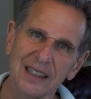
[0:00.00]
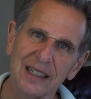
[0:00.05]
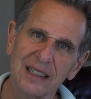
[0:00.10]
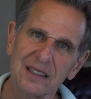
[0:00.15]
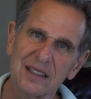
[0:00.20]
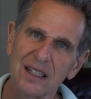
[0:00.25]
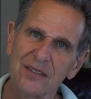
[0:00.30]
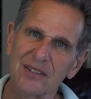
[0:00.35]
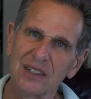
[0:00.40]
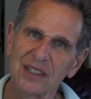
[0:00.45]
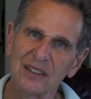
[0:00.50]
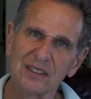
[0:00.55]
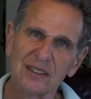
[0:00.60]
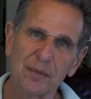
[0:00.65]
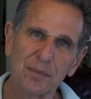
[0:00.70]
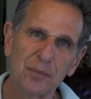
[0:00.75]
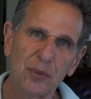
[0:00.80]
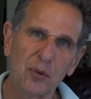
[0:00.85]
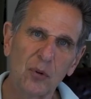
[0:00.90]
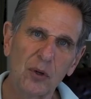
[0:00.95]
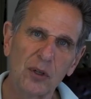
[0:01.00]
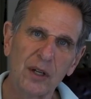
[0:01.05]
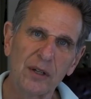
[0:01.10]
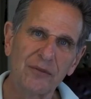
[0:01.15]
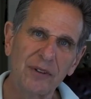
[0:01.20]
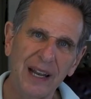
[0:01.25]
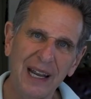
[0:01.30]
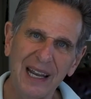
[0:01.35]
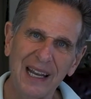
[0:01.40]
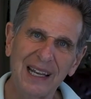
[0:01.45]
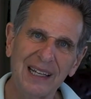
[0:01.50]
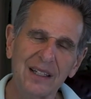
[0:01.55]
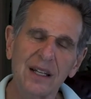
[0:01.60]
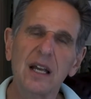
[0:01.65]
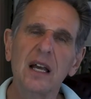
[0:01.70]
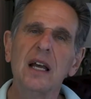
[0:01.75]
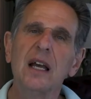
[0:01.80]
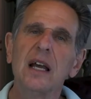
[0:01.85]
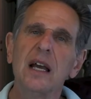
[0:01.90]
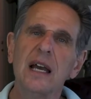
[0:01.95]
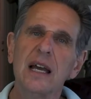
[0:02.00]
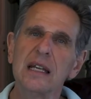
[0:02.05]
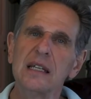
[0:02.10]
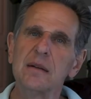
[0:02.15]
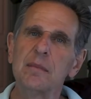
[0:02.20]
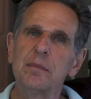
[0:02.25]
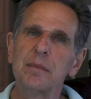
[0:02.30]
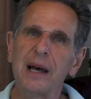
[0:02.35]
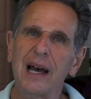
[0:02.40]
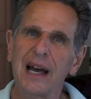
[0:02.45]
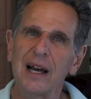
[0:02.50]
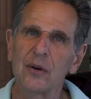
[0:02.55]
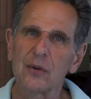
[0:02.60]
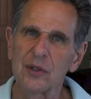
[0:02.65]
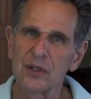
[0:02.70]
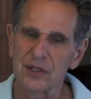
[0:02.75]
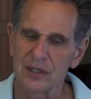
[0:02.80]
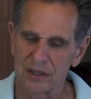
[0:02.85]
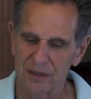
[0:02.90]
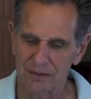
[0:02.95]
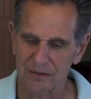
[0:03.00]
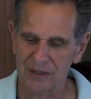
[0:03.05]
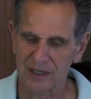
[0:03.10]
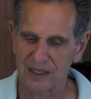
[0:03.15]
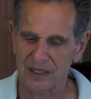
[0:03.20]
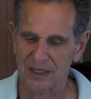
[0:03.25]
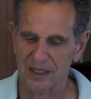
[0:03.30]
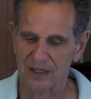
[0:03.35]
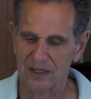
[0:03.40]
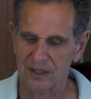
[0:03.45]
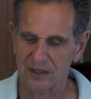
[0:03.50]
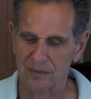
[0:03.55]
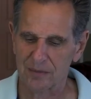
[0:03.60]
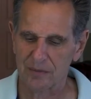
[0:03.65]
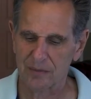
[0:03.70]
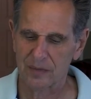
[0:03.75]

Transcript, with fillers: It's giving a supportive hand. It empowers the Venus.